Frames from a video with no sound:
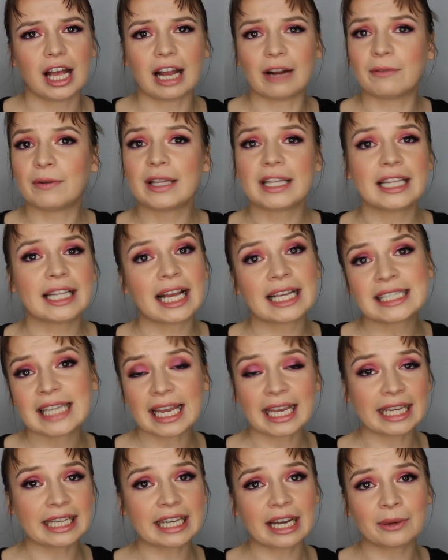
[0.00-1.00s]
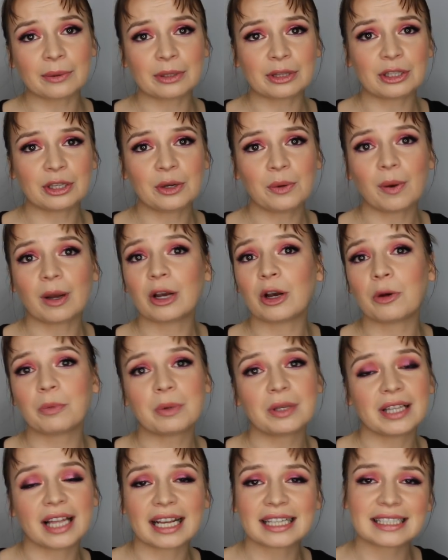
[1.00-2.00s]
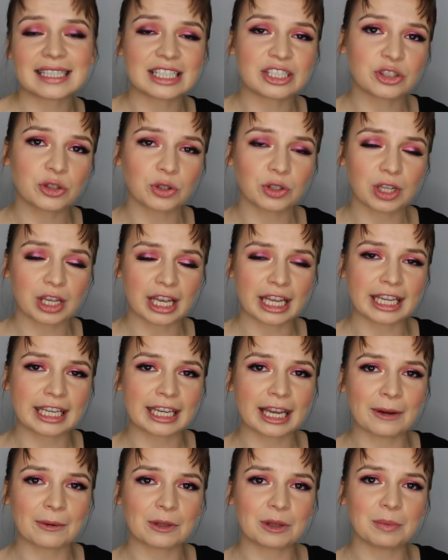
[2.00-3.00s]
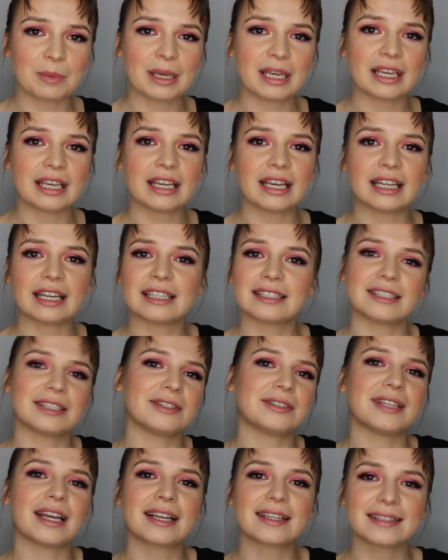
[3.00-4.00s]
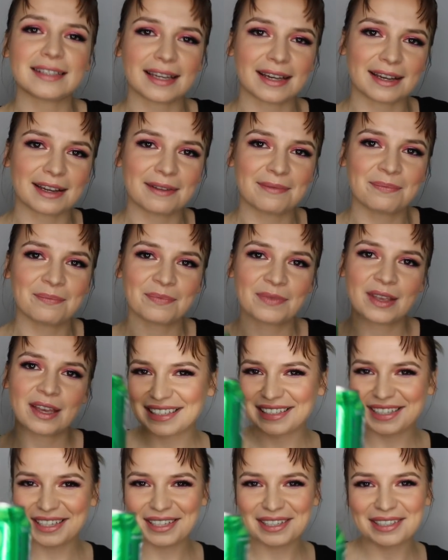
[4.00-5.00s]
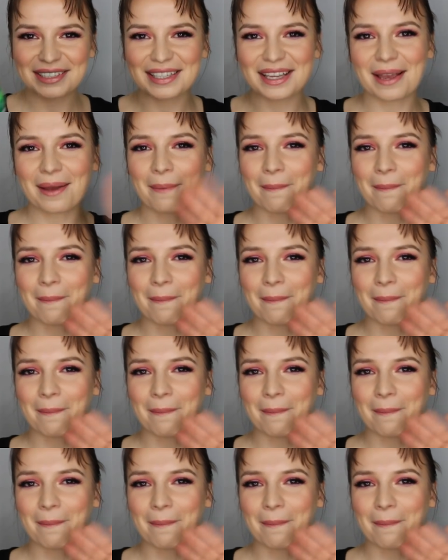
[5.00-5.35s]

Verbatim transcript: I really liked hanging out with you. I hope you liked hanging out with me. And until next time, cheers.